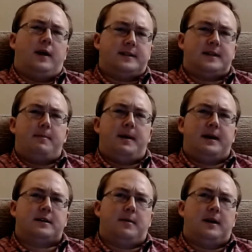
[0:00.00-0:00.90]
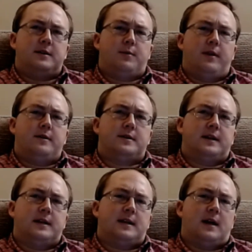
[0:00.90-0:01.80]
as I picked up at least one of those
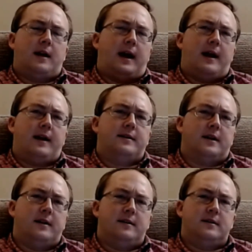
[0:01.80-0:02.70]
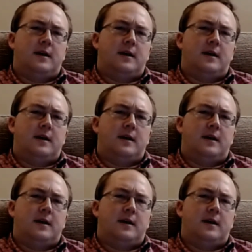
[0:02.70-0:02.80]
things second-hand, and